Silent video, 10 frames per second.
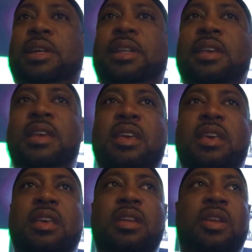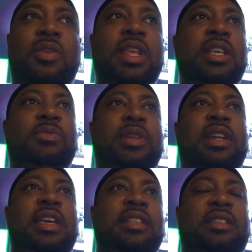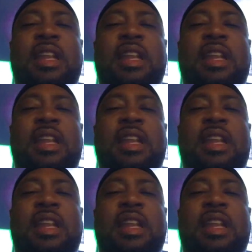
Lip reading: But it is what it is.